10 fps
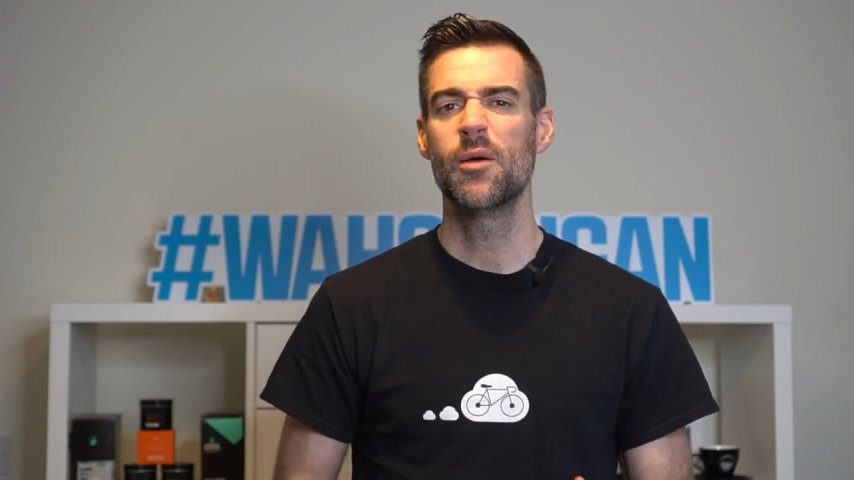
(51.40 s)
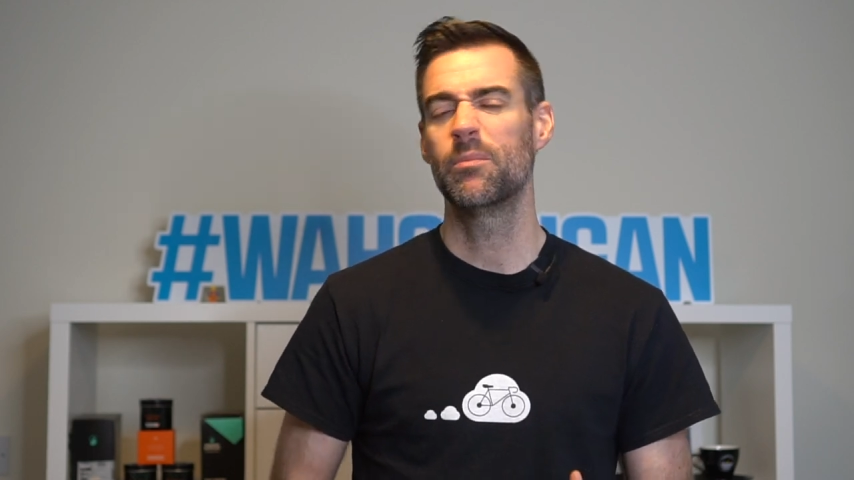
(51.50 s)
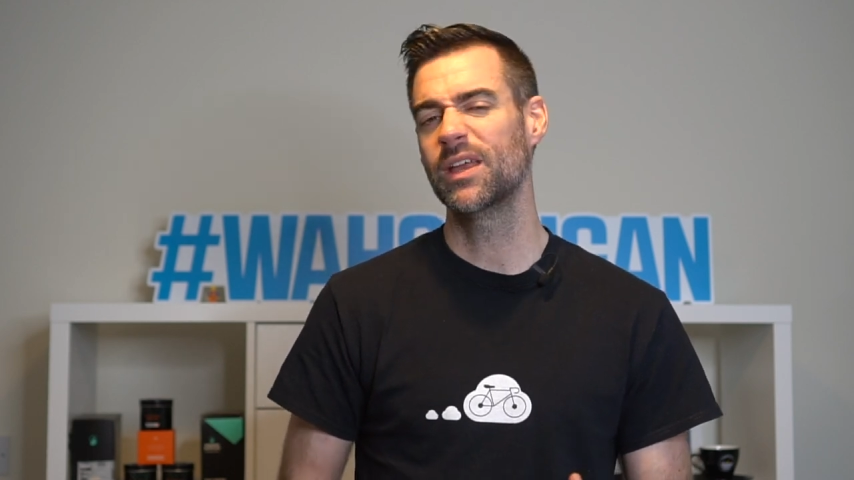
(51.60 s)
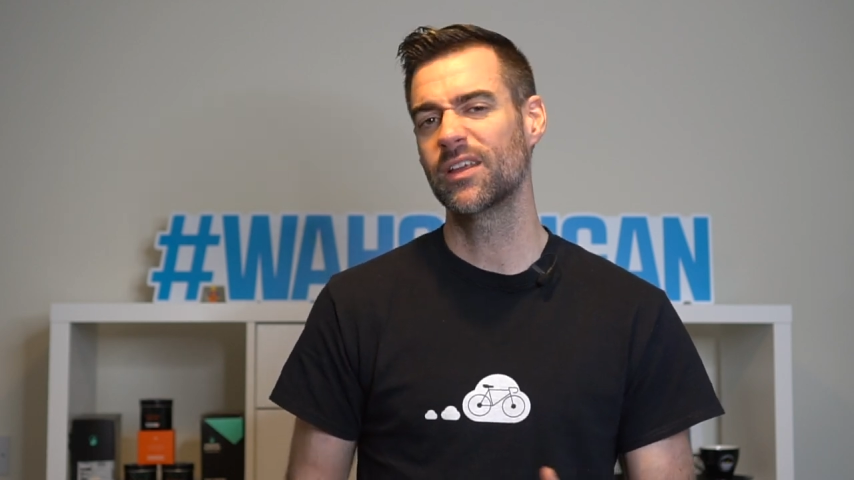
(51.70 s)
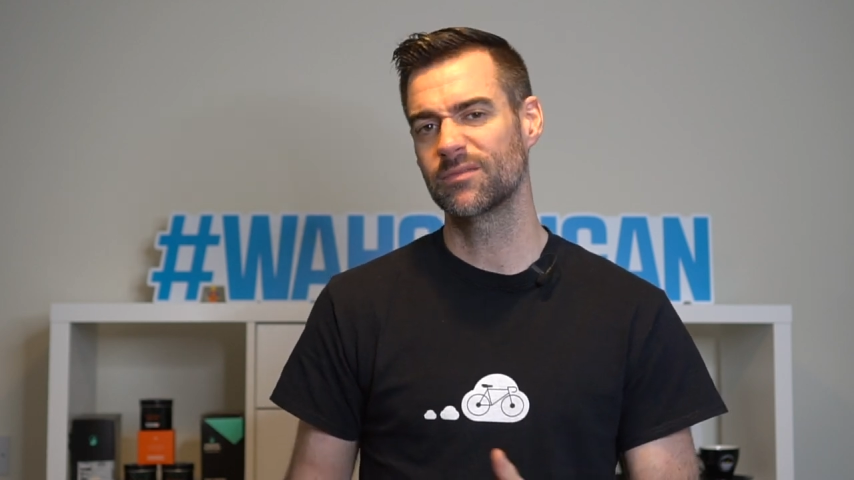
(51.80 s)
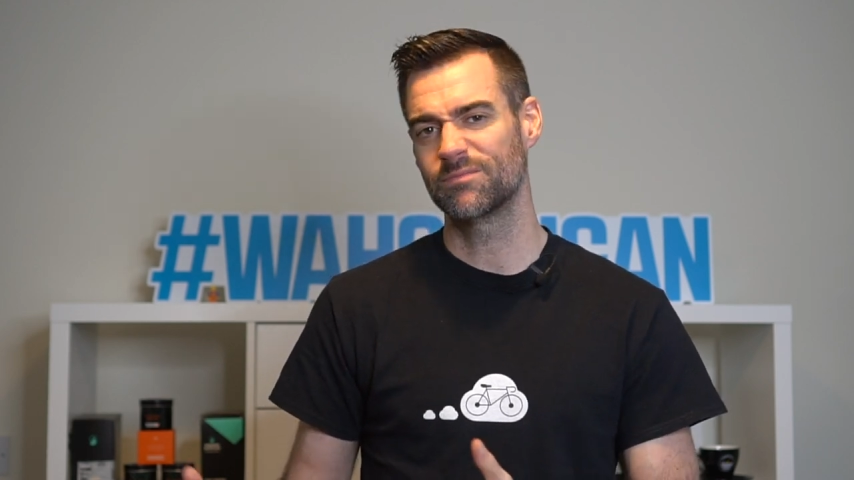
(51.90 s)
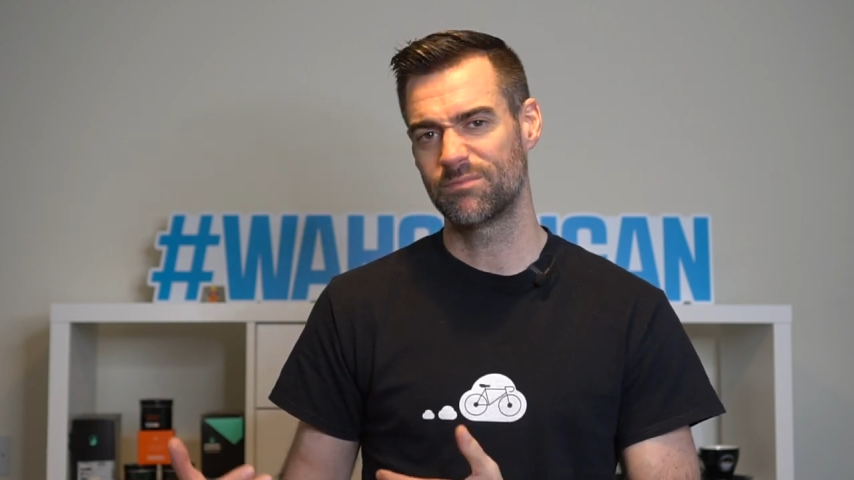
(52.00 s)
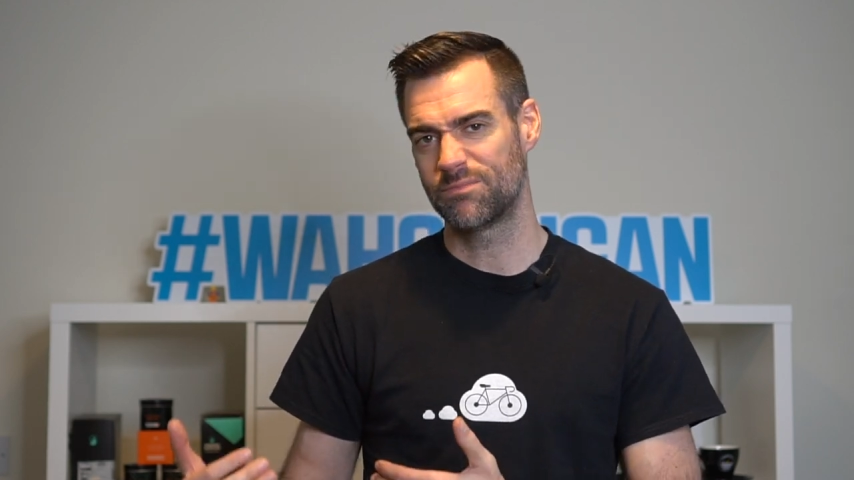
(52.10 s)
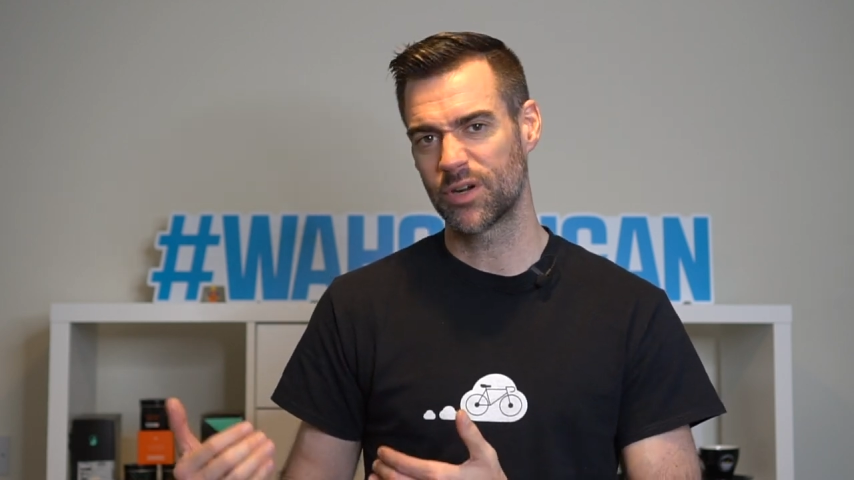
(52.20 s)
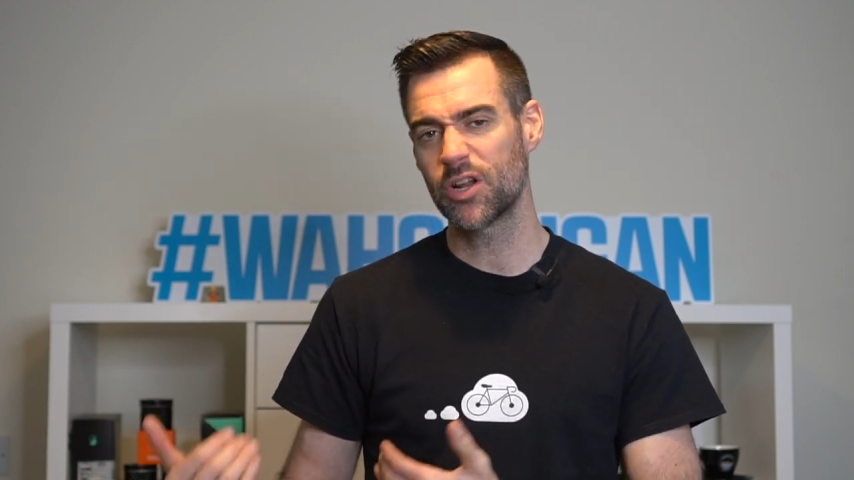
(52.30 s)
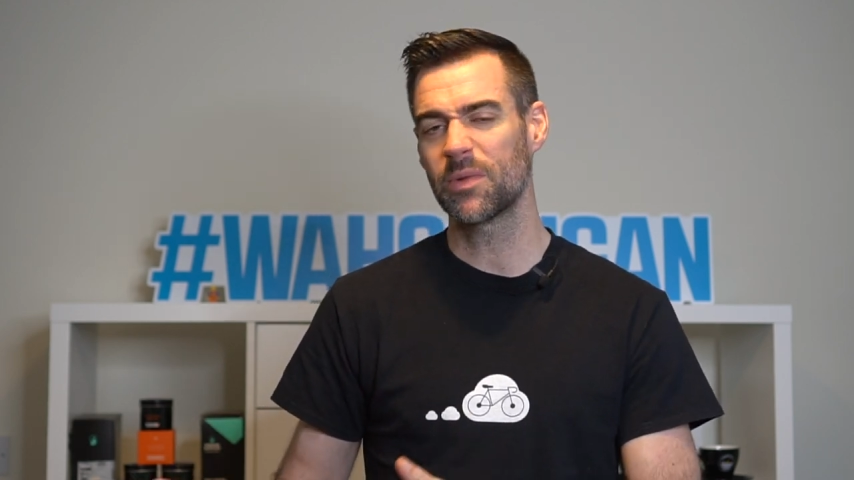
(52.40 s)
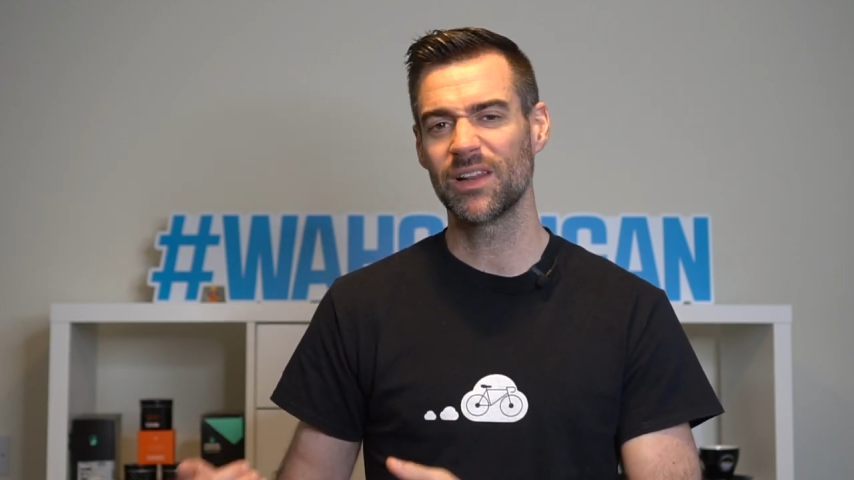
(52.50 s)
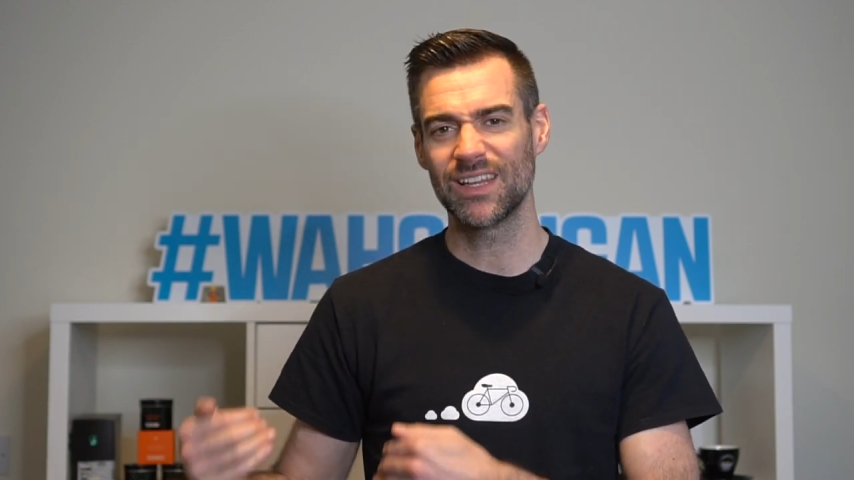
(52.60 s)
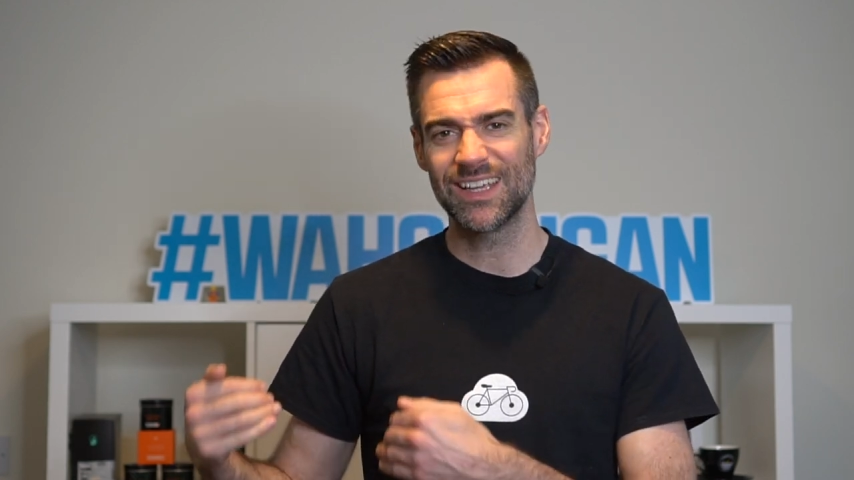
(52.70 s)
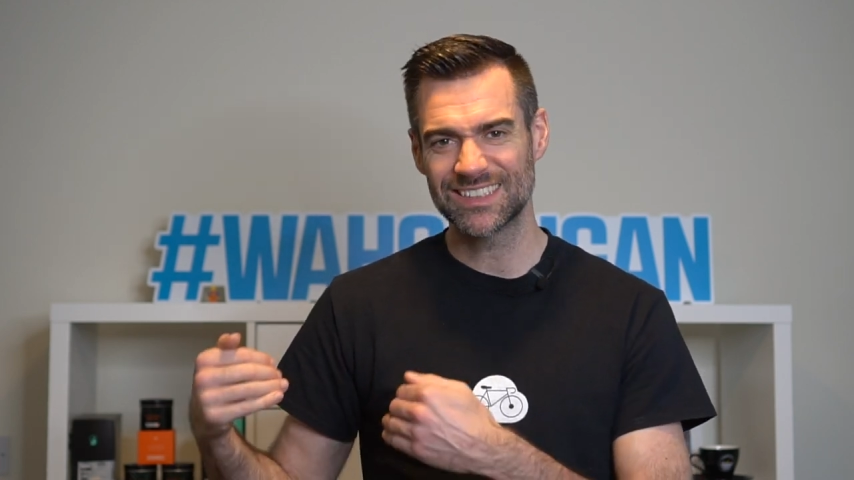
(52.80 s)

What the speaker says: being a predominantly